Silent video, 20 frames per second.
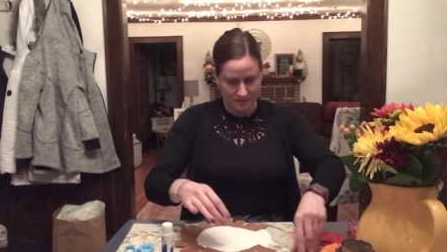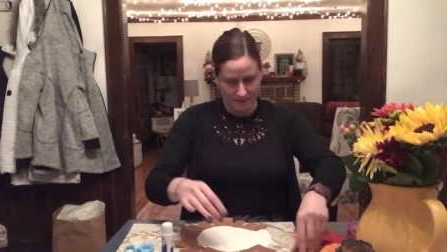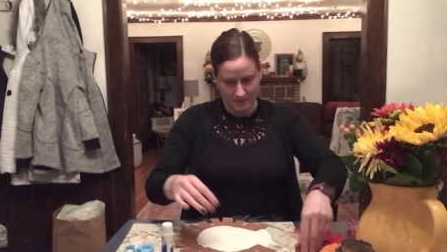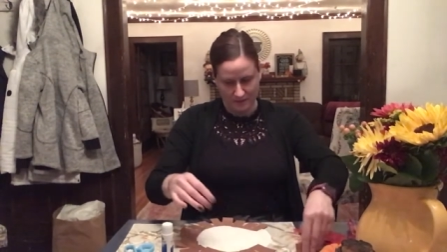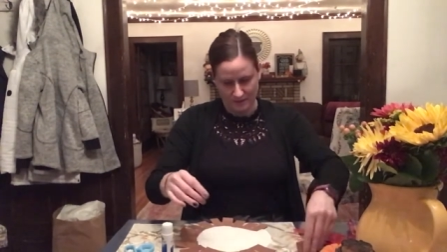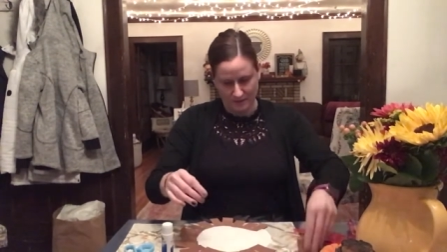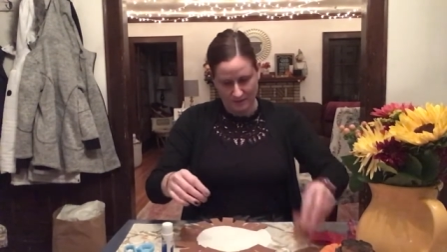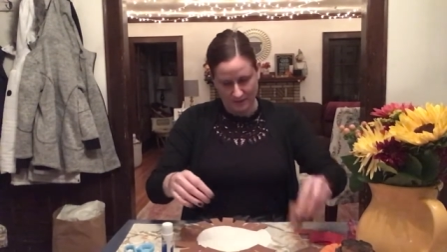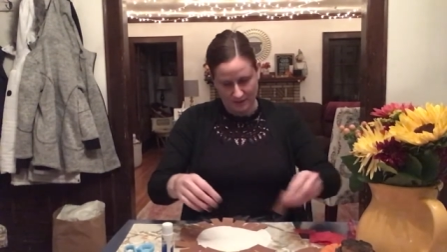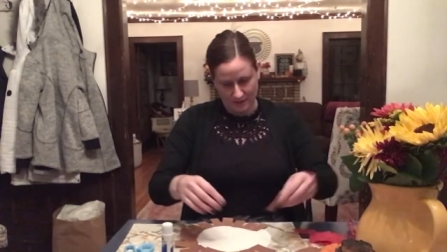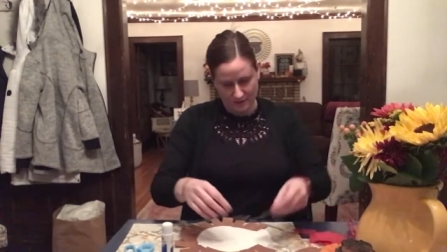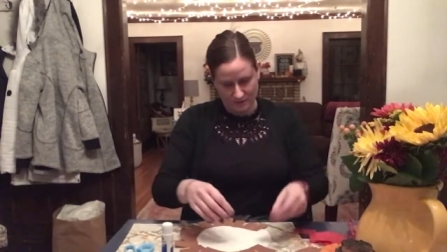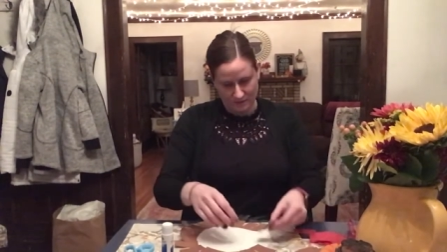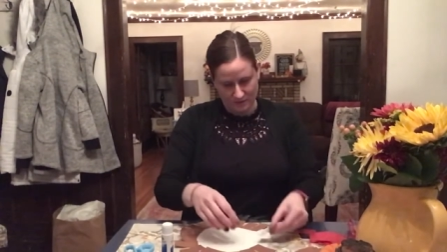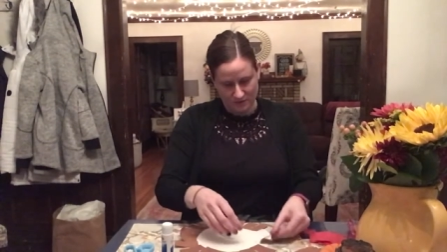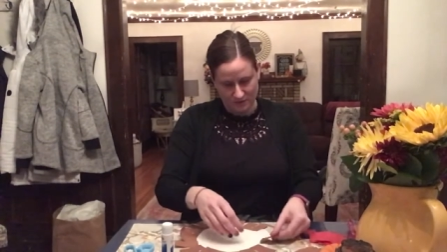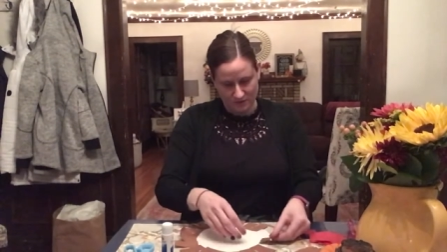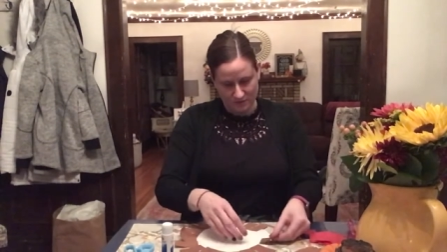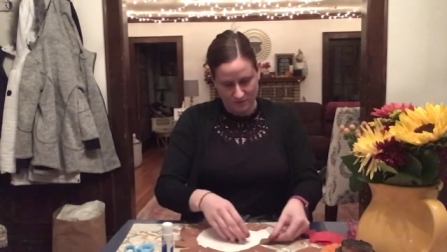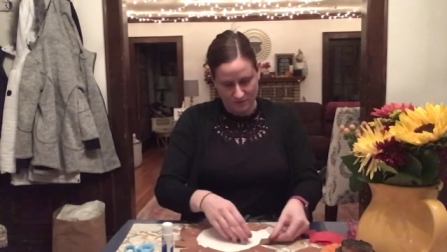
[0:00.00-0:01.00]
And I have
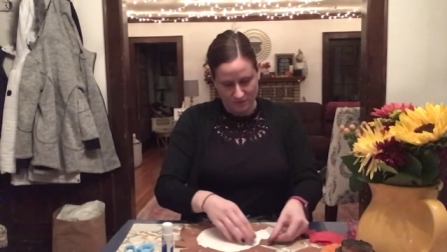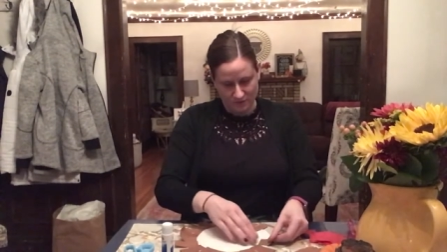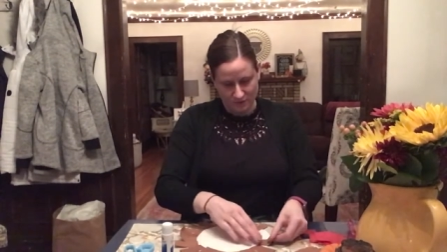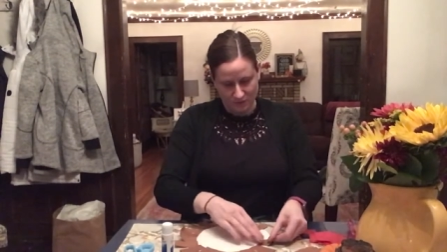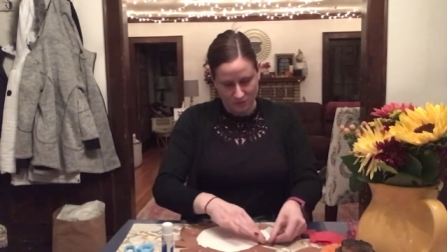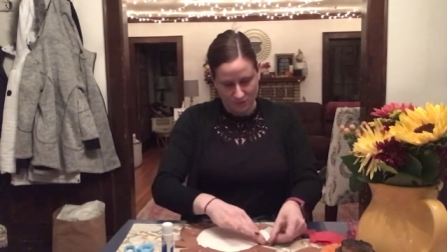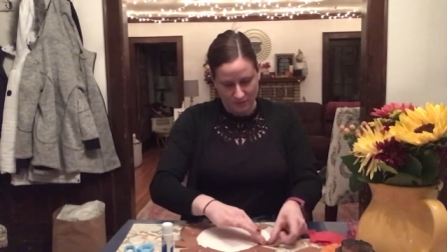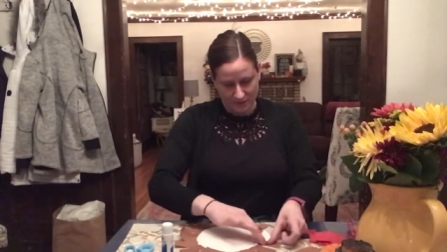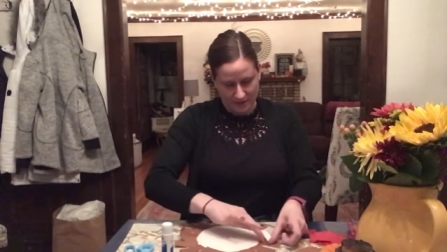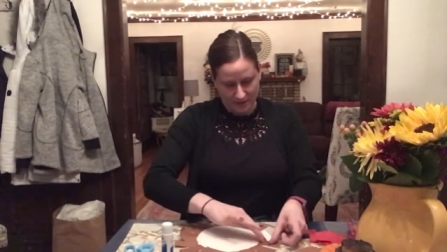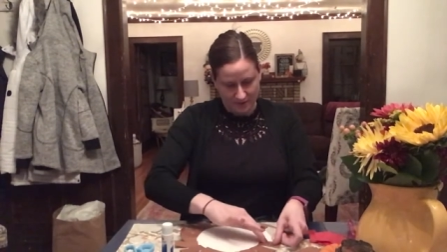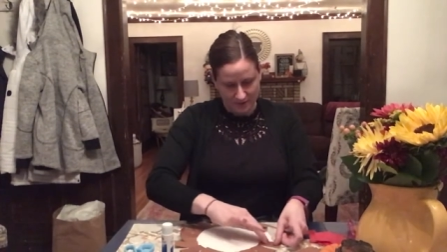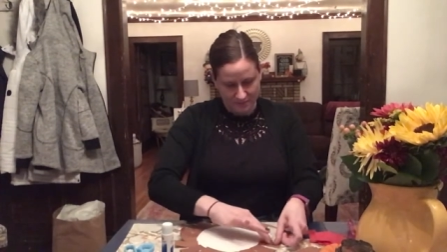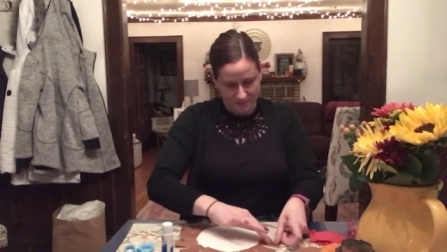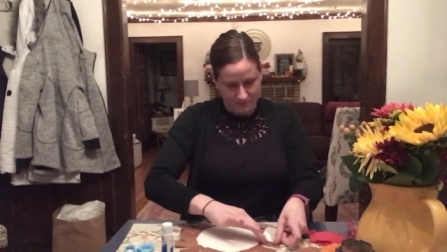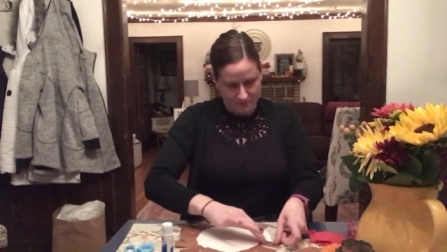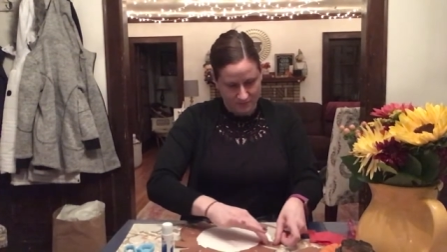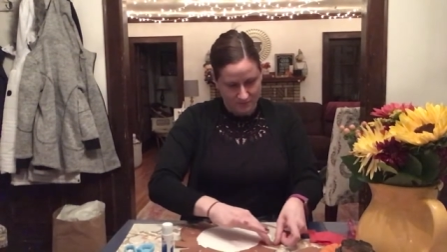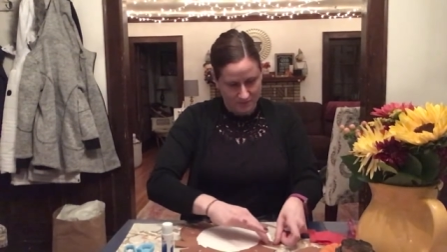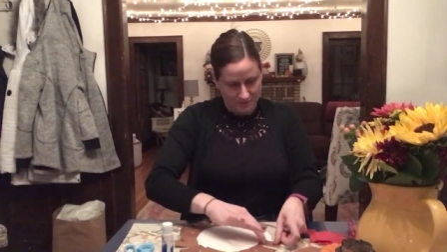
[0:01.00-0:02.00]
just a few
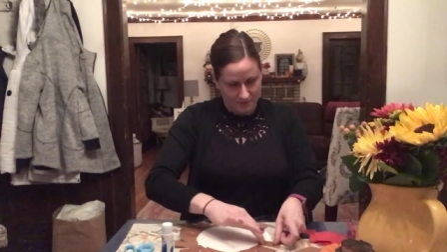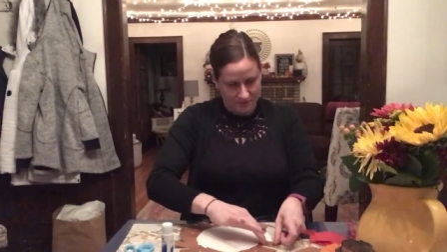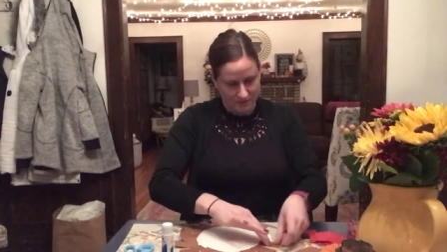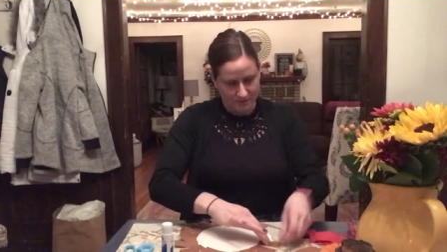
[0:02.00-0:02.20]
left.